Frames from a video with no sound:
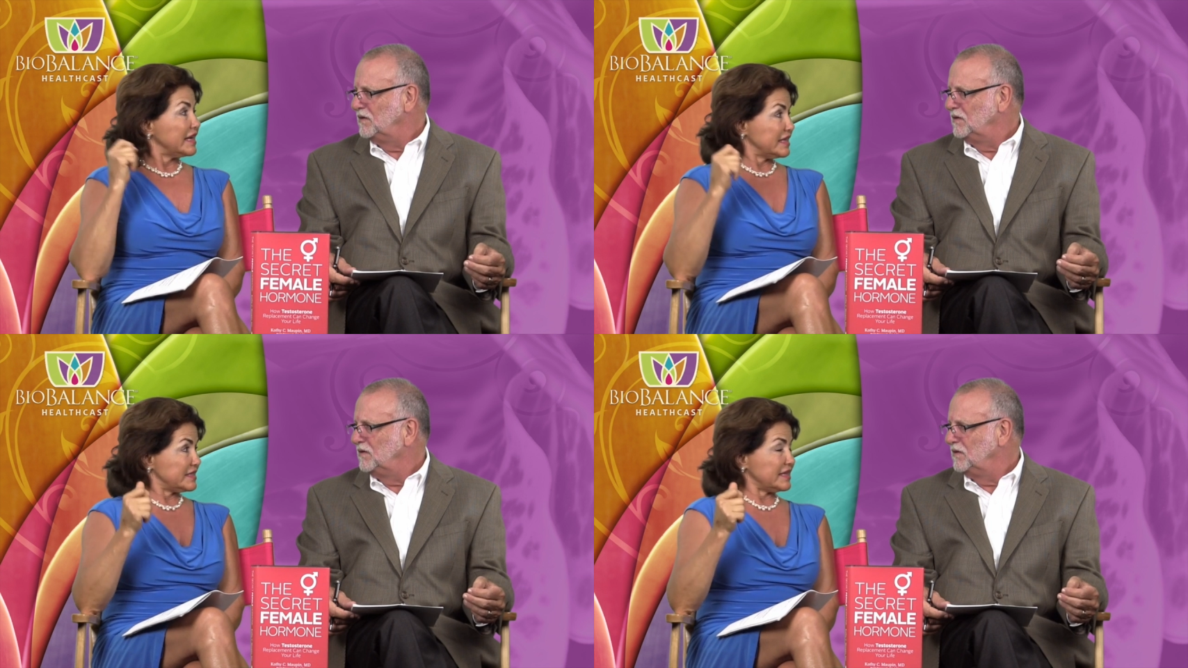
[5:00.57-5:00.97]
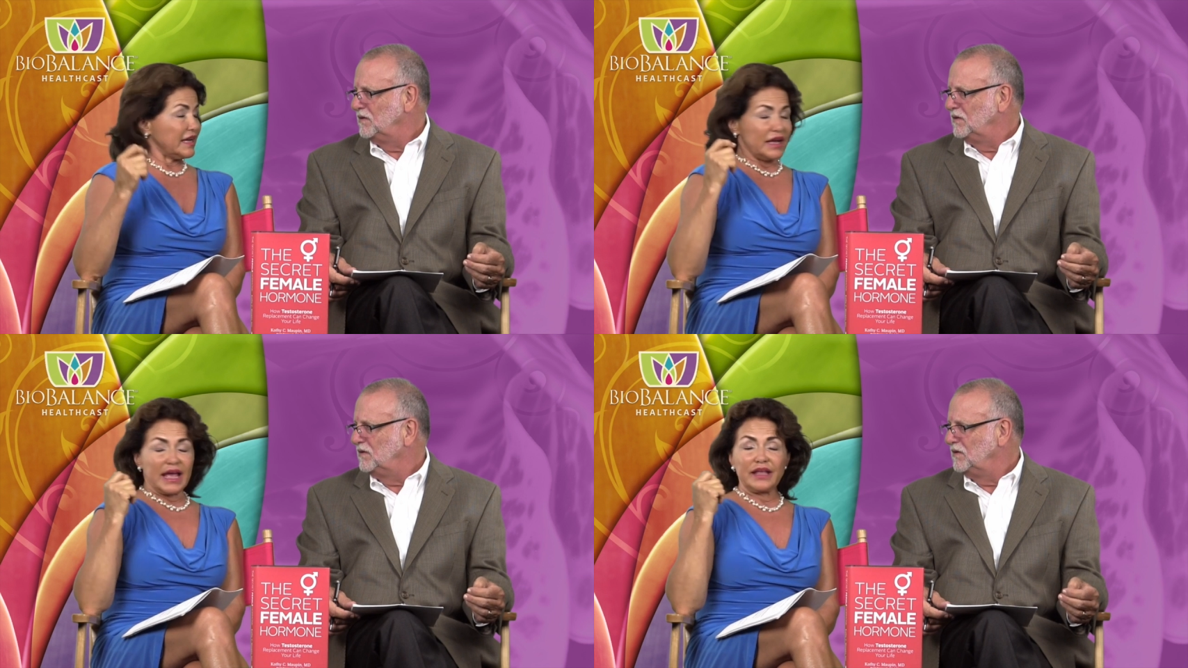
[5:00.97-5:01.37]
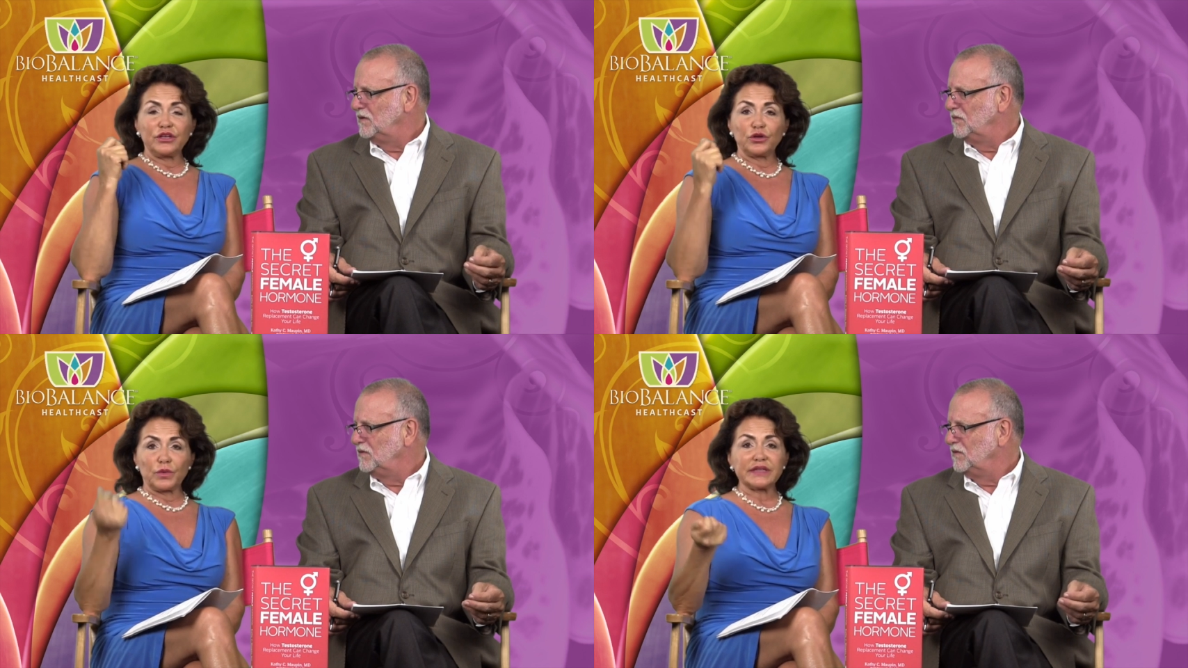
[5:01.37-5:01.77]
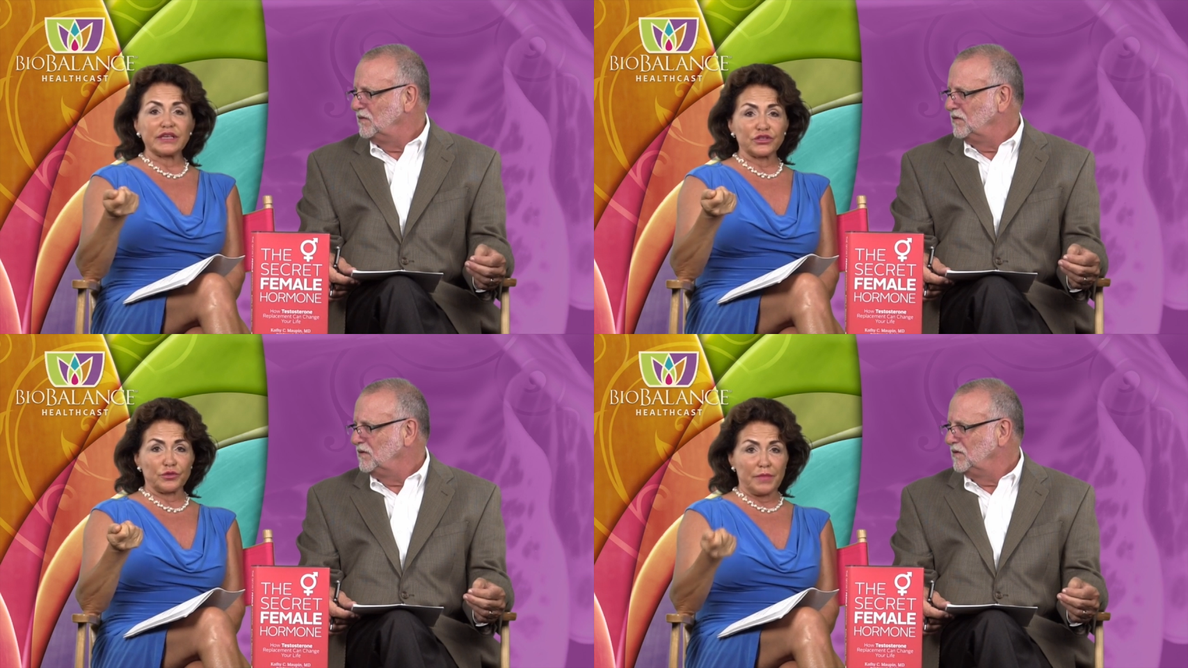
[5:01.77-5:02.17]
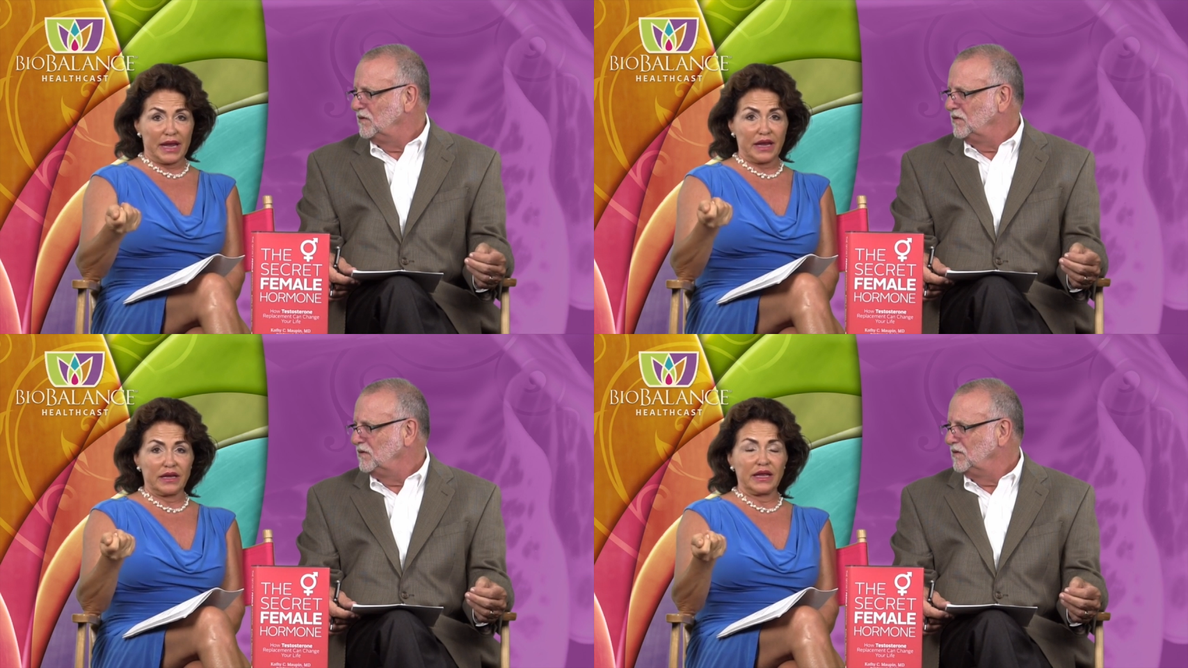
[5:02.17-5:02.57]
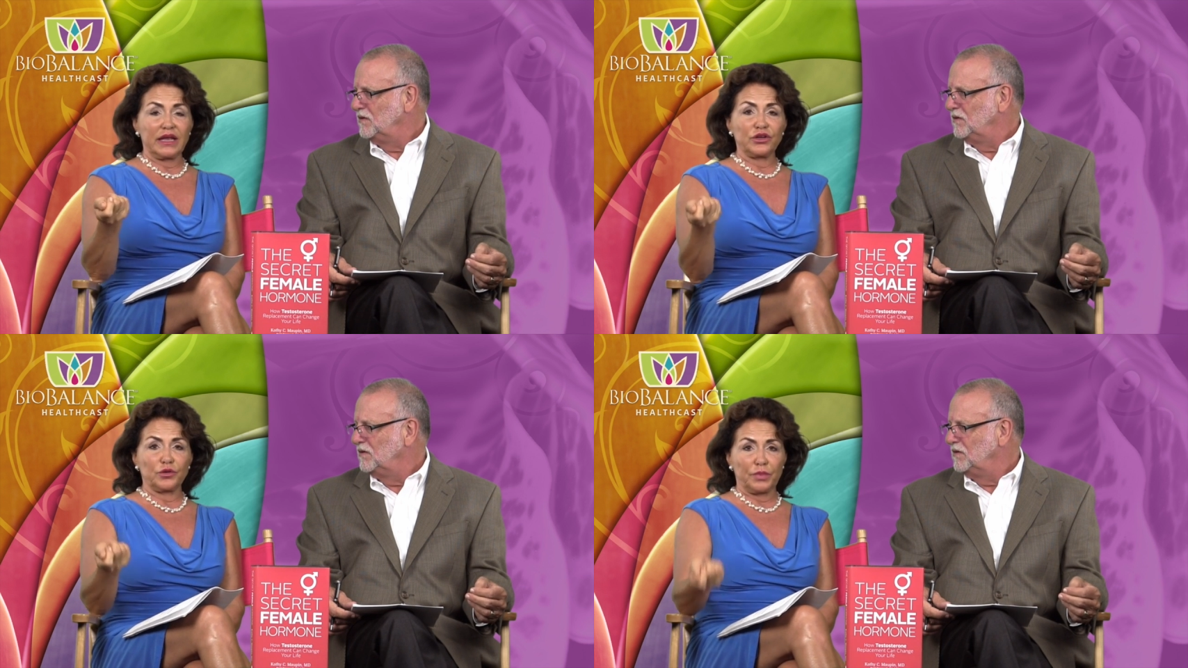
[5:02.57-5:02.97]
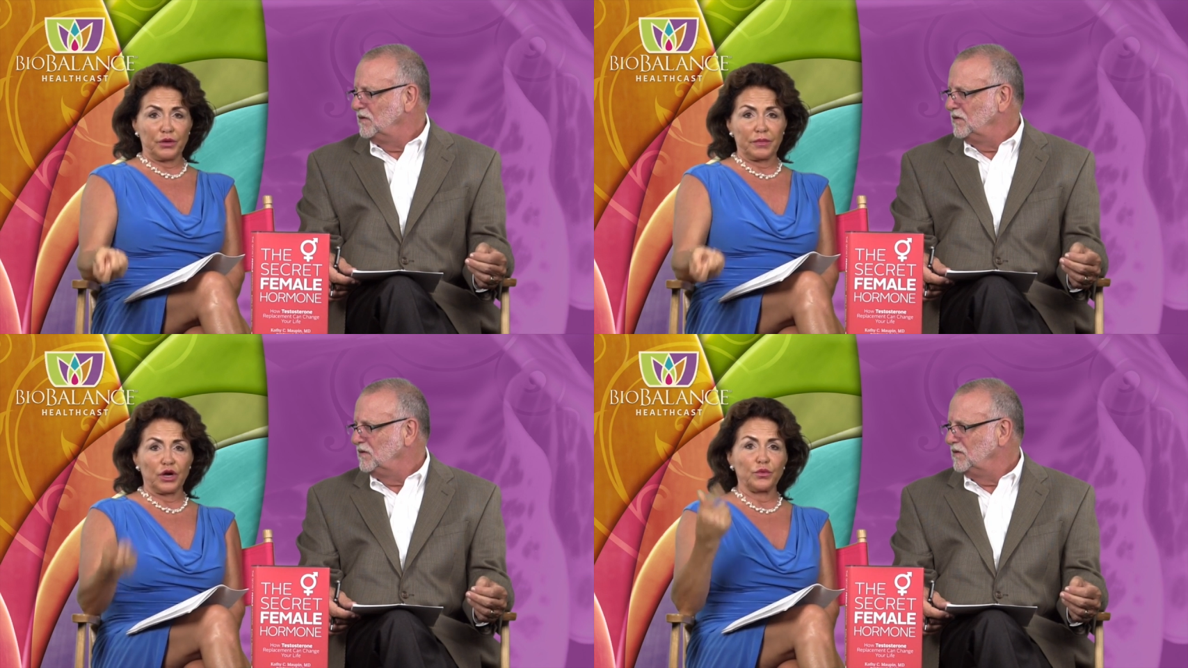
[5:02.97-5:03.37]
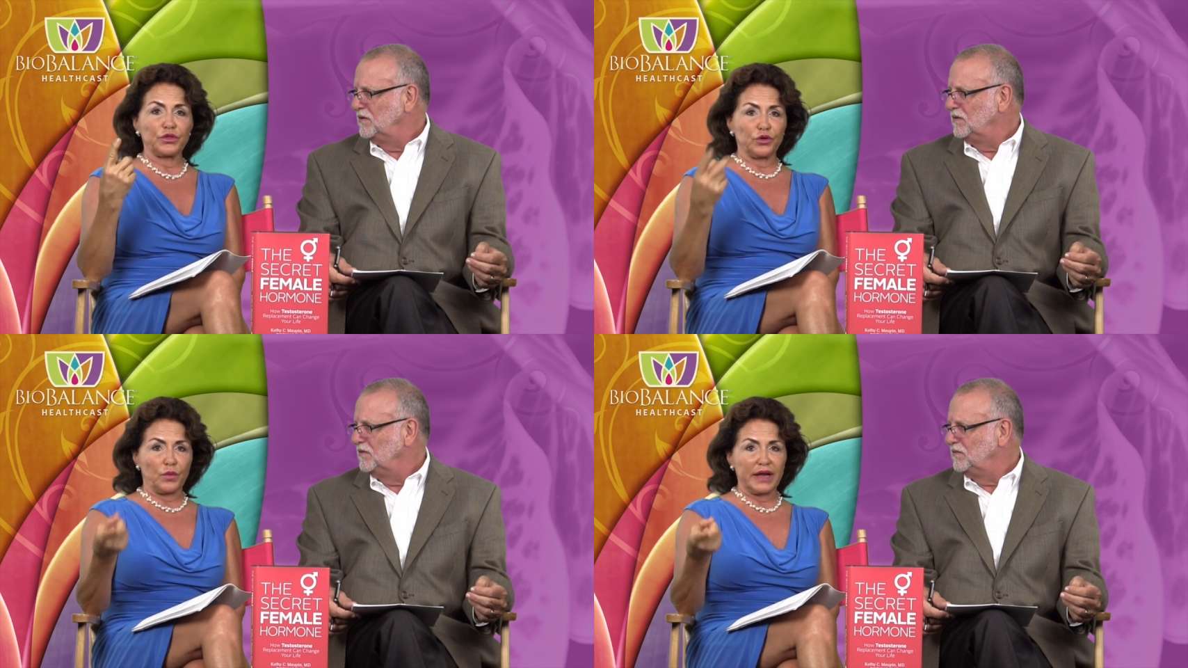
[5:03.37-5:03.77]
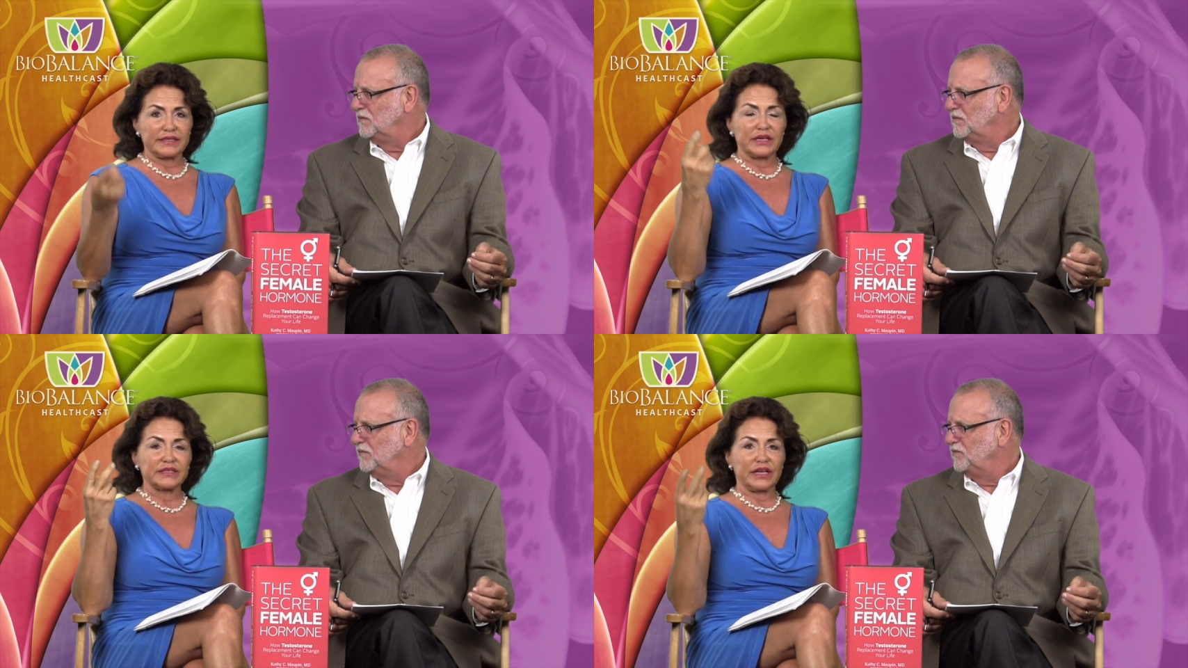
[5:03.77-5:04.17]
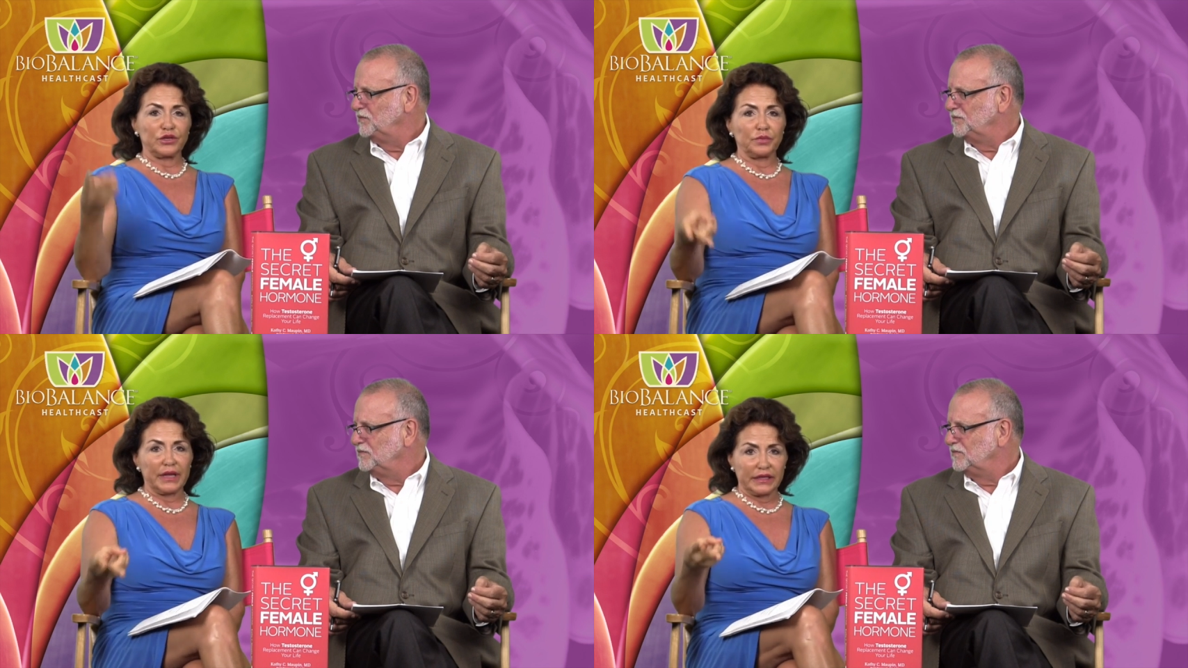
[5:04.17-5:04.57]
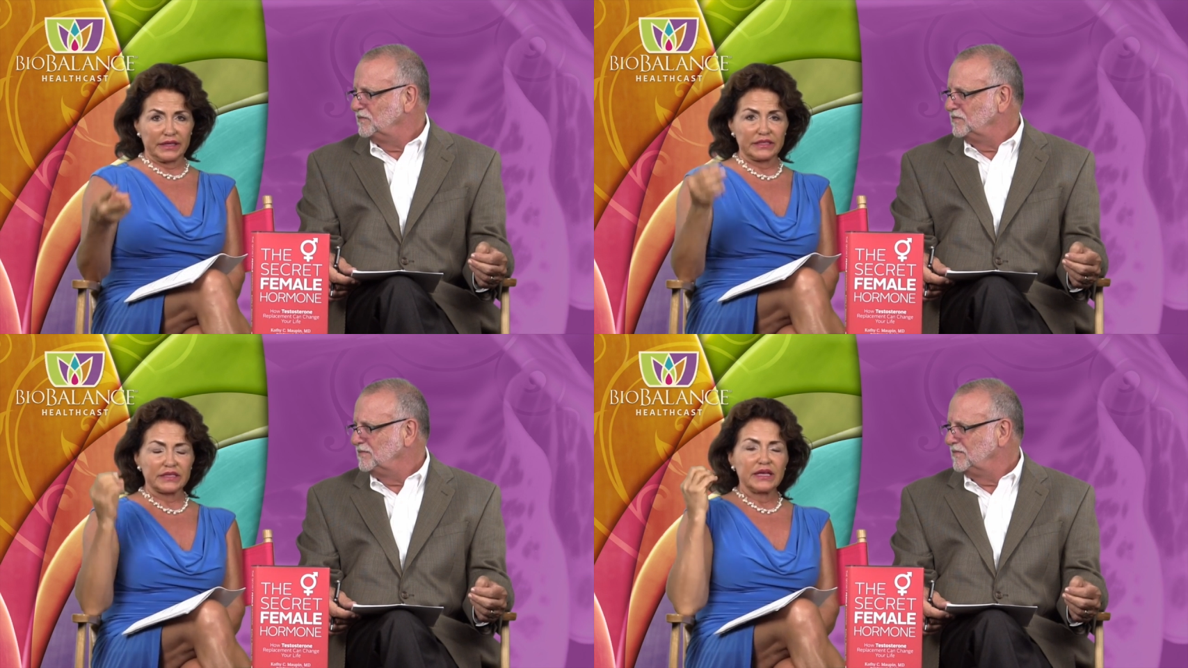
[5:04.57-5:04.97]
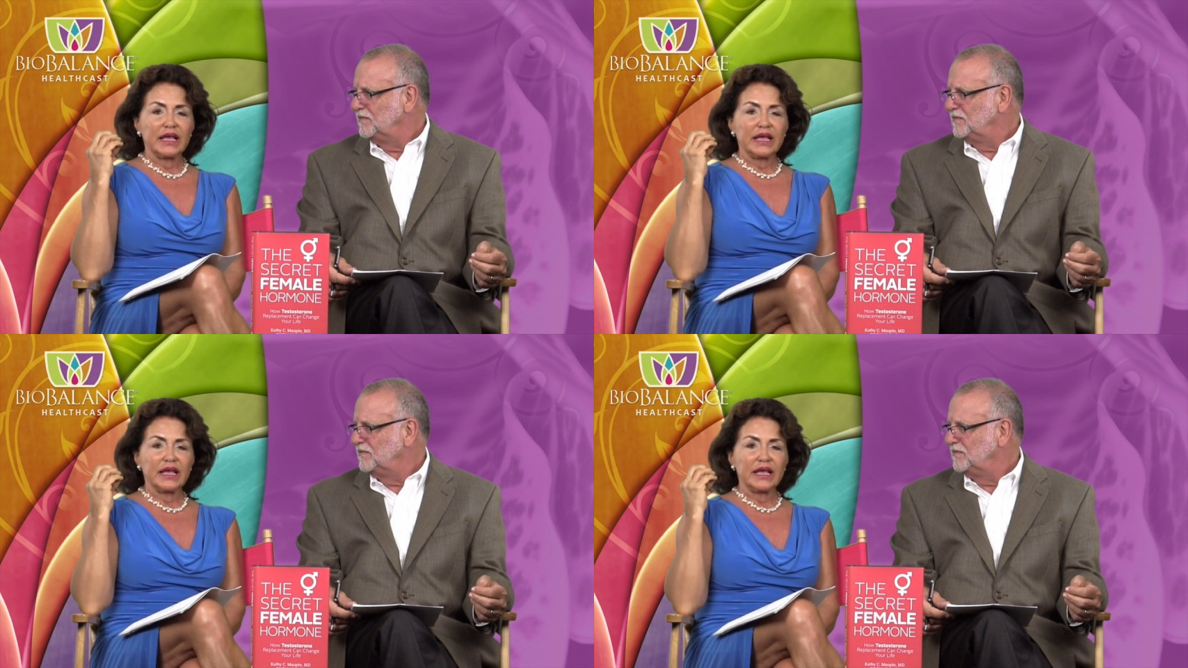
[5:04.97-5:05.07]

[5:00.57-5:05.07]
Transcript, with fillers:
Speaker 1: it's uh, your red cells are made in your bone marrow with your white cells and your platelets